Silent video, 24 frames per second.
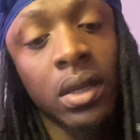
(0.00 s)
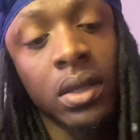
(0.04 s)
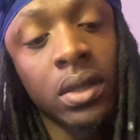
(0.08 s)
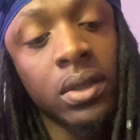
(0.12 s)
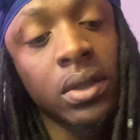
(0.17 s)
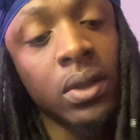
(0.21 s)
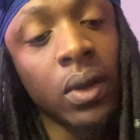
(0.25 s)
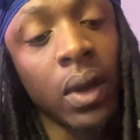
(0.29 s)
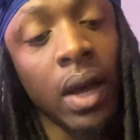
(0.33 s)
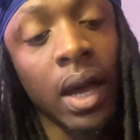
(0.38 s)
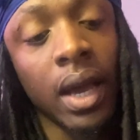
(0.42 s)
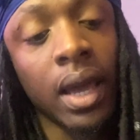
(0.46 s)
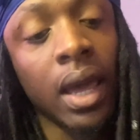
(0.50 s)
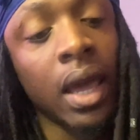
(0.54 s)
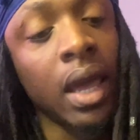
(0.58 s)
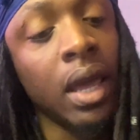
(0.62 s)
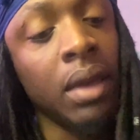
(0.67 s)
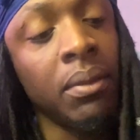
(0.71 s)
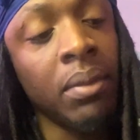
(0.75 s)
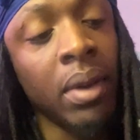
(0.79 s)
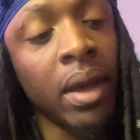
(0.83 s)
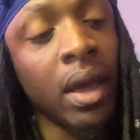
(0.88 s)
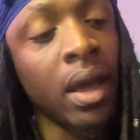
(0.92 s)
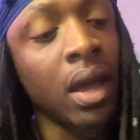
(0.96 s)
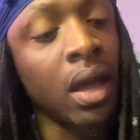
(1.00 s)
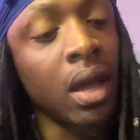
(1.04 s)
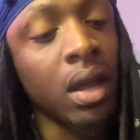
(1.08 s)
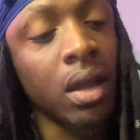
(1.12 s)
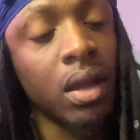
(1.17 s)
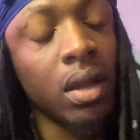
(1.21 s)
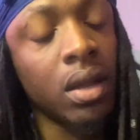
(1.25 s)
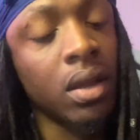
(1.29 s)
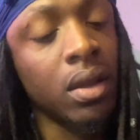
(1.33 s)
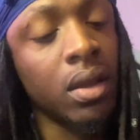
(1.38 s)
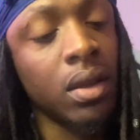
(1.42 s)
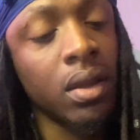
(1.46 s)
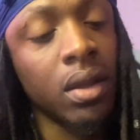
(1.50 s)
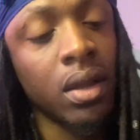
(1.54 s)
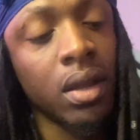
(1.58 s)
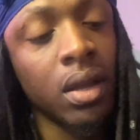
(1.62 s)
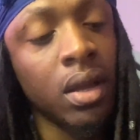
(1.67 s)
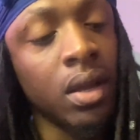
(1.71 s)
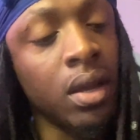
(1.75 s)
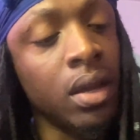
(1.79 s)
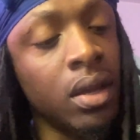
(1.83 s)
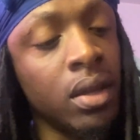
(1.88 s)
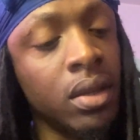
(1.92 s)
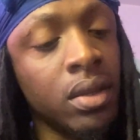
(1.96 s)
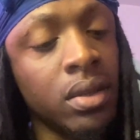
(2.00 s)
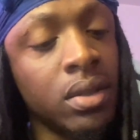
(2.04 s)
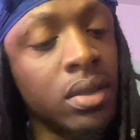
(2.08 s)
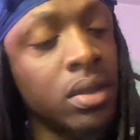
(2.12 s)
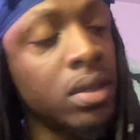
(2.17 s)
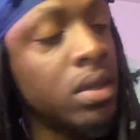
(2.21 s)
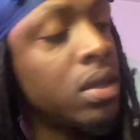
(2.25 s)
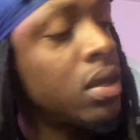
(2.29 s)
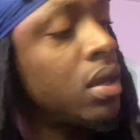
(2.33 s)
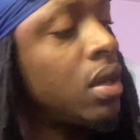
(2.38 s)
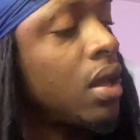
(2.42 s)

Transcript: So I came back because